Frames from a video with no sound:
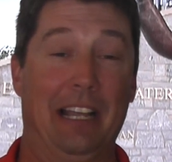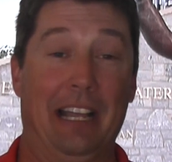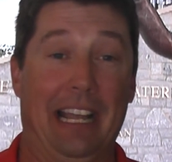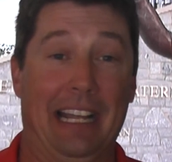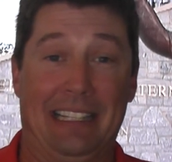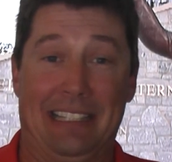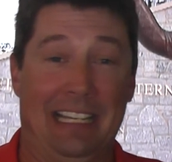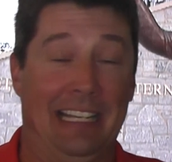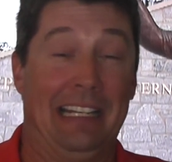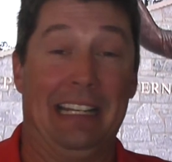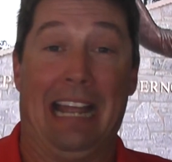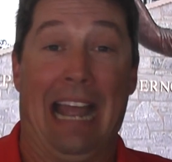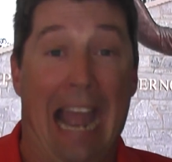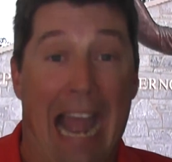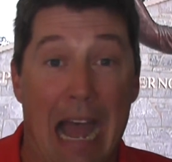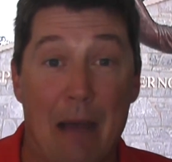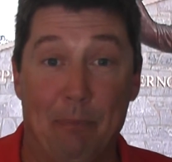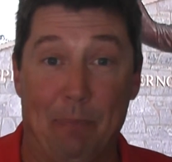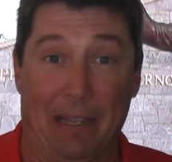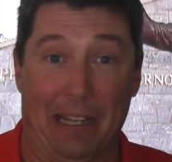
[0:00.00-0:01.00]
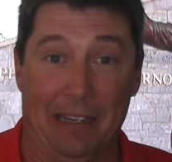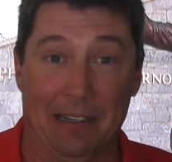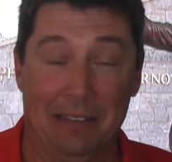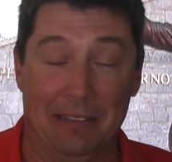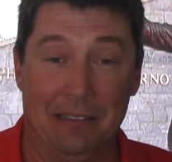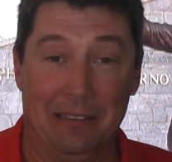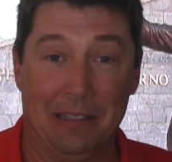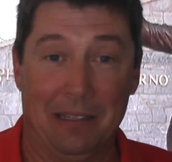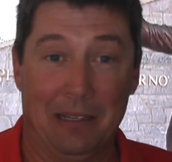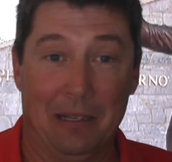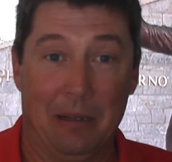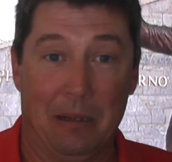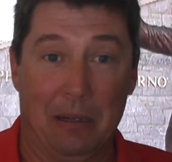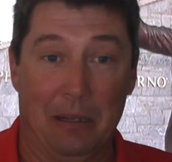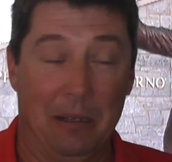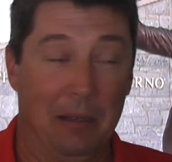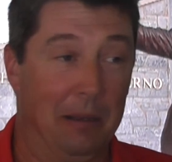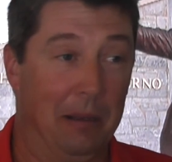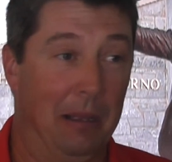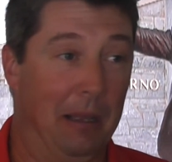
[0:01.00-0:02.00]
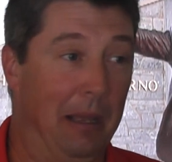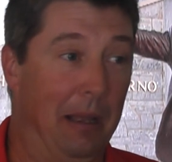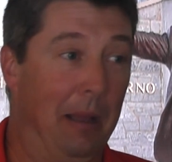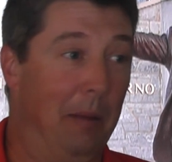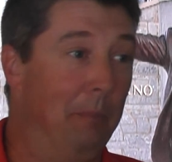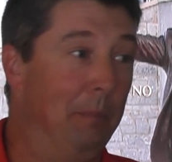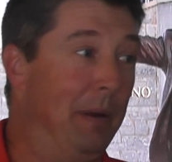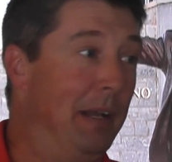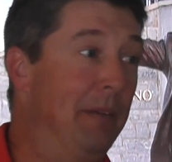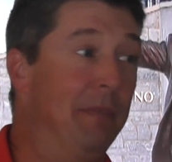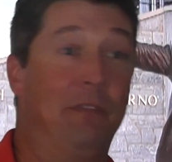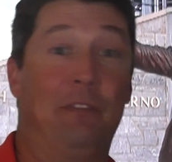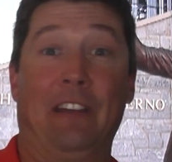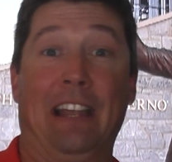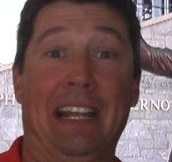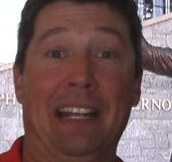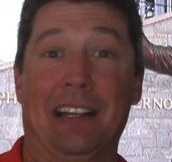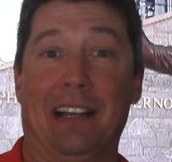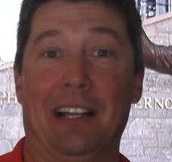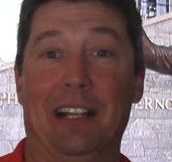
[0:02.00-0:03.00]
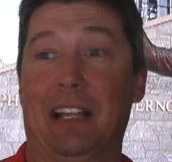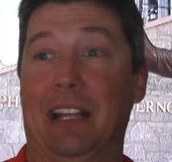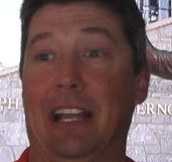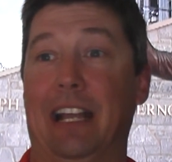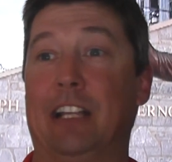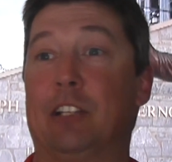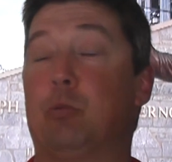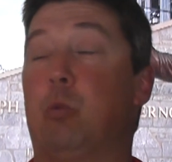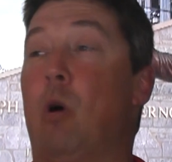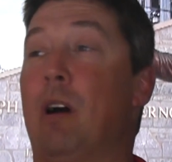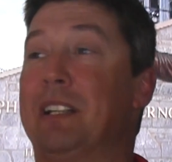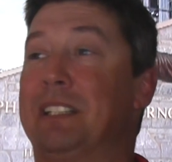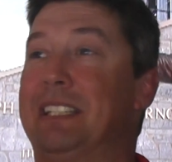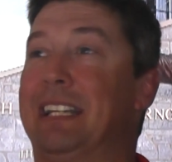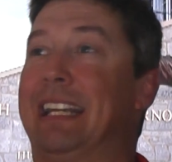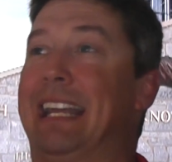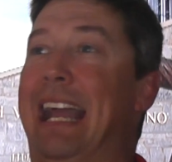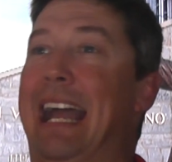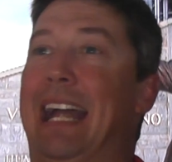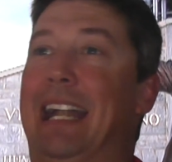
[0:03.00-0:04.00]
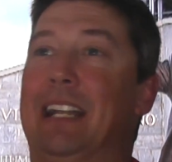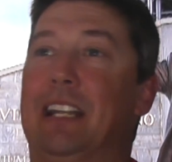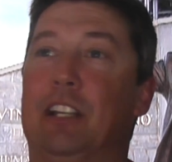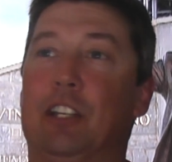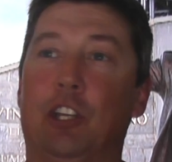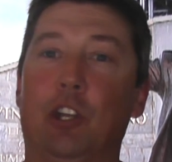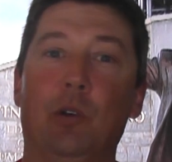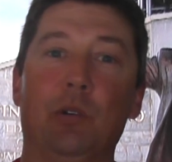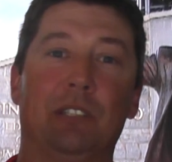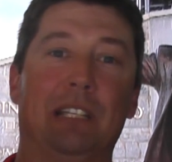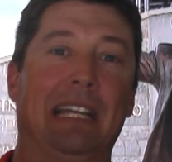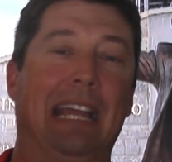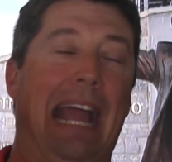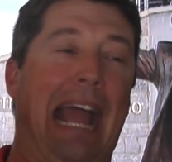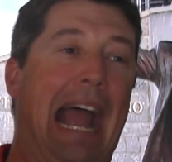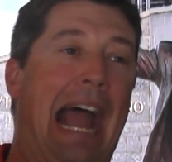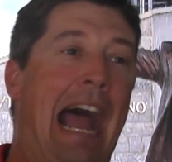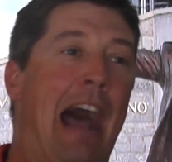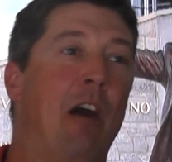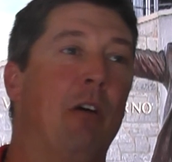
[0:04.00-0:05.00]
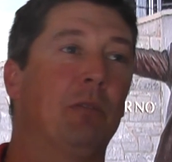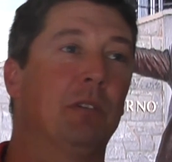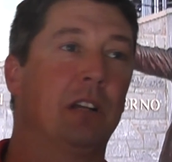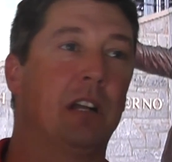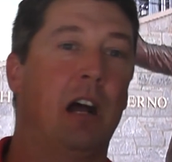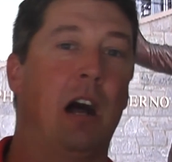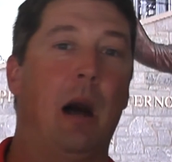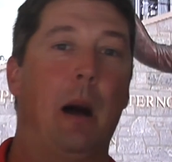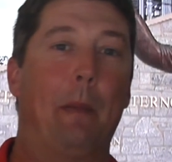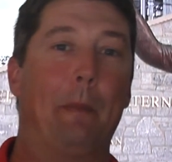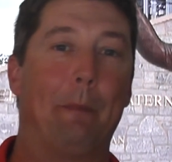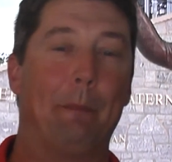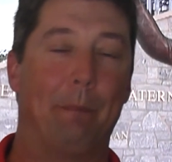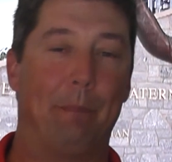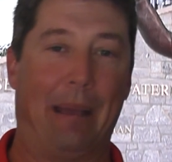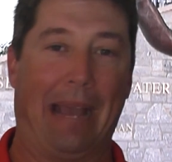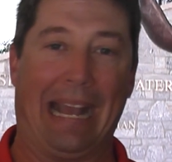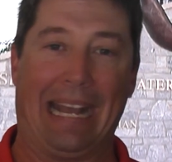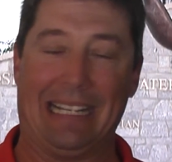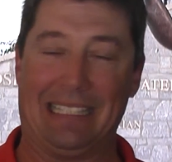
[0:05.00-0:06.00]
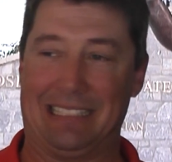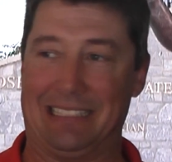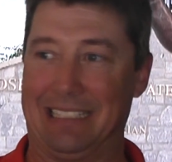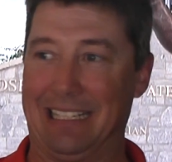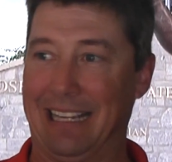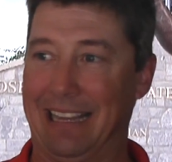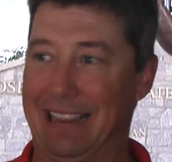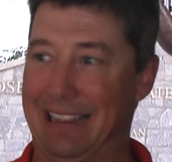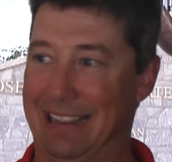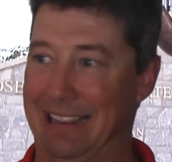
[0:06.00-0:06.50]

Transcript: It didn't happen, but Fina is once again using outcome-based